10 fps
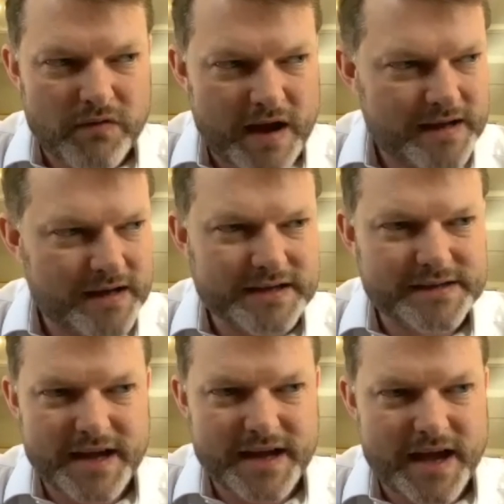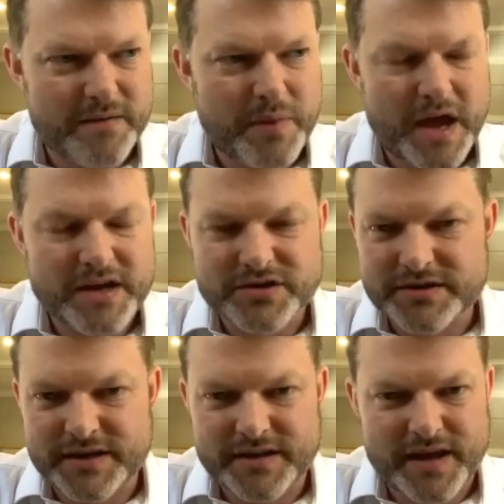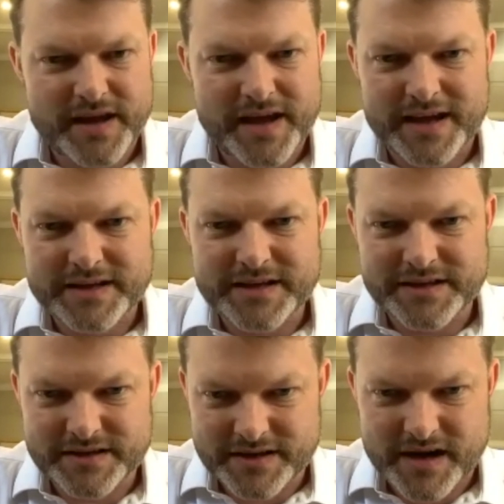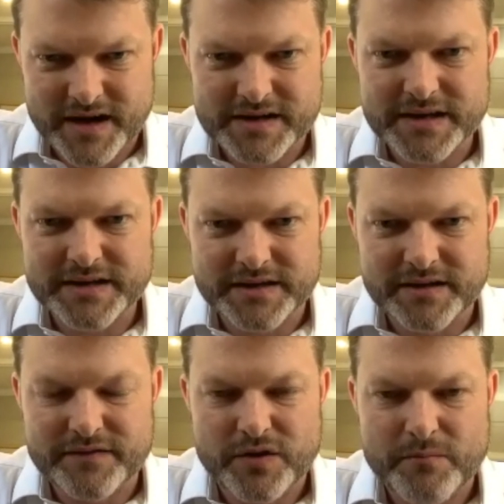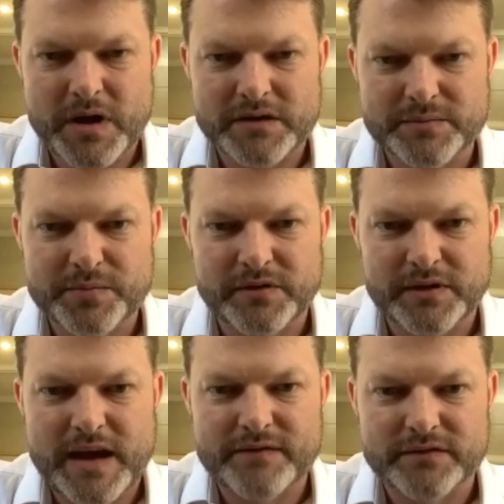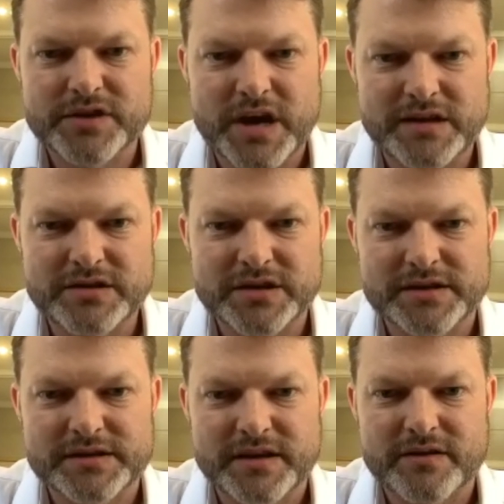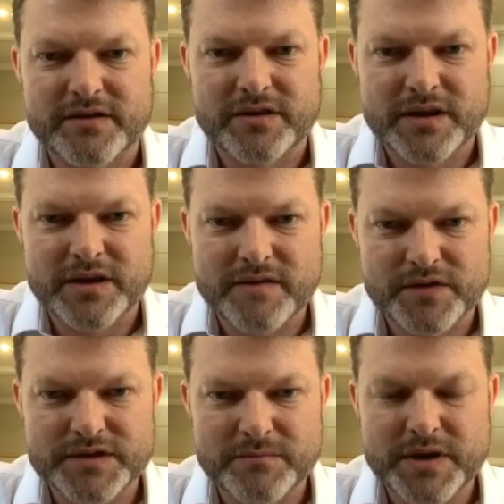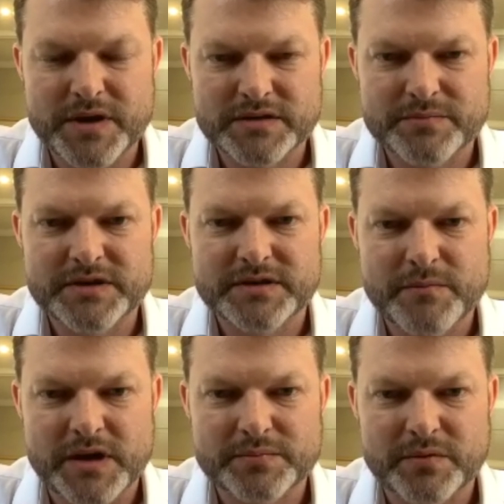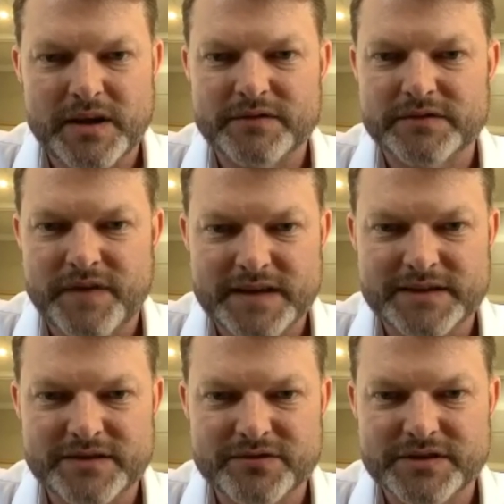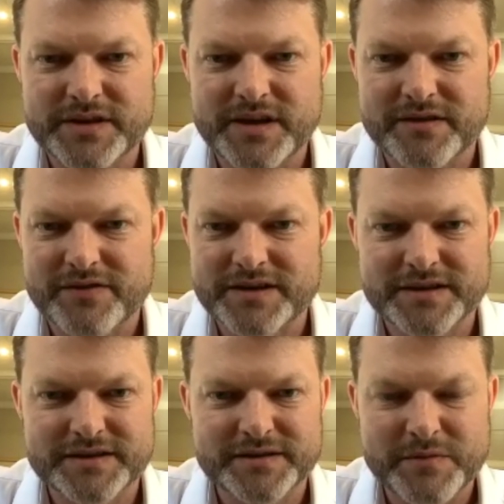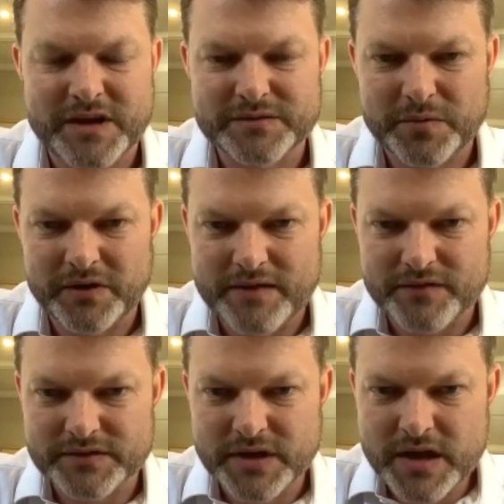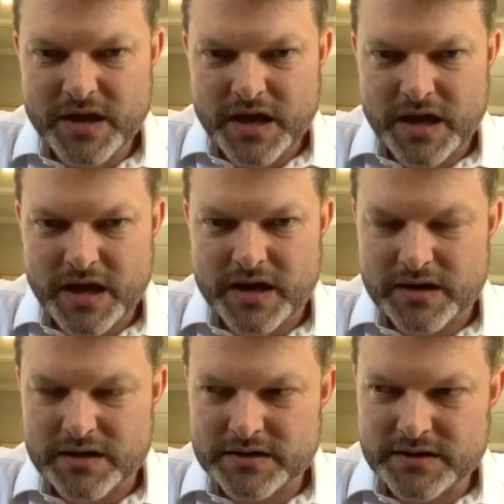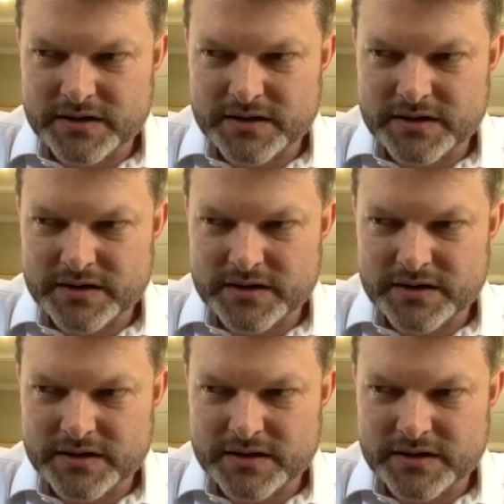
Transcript: regularly scan patients in their 80s and 90s that have got multiple level changes. So they've got nerve root impingement at multiple levels, facet joint arthritis at multiple levels, and